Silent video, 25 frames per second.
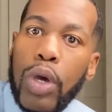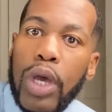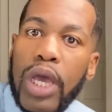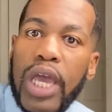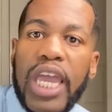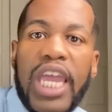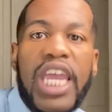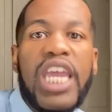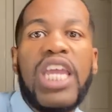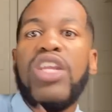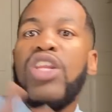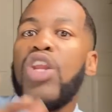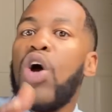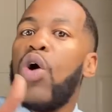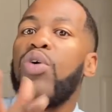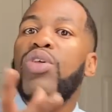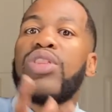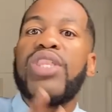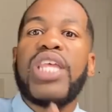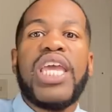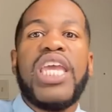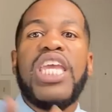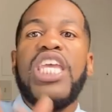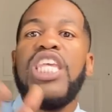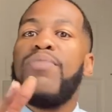he knows
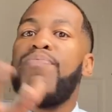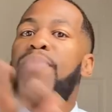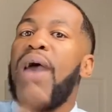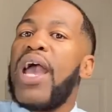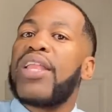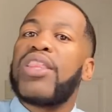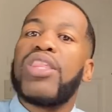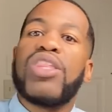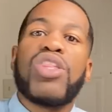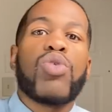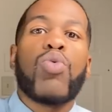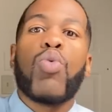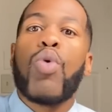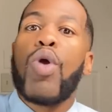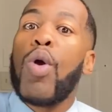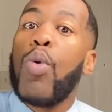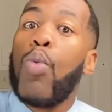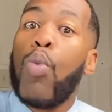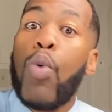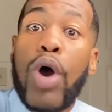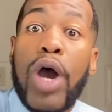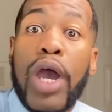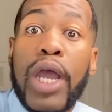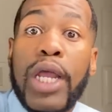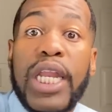that he's back to square
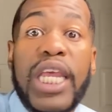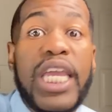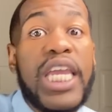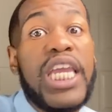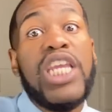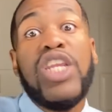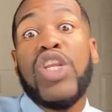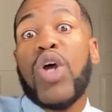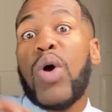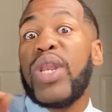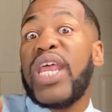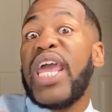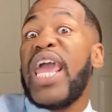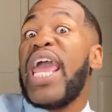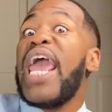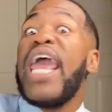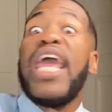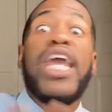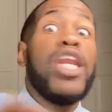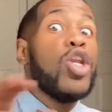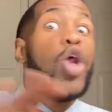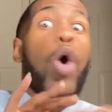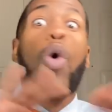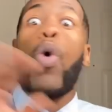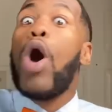one and he know that
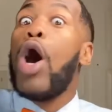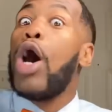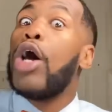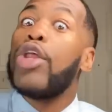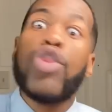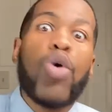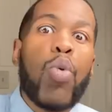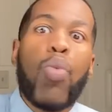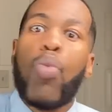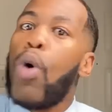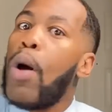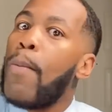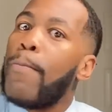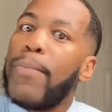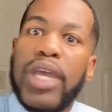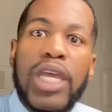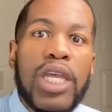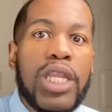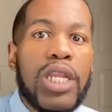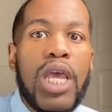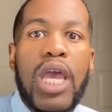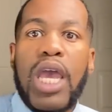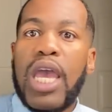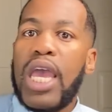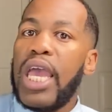ain't no other
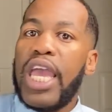woman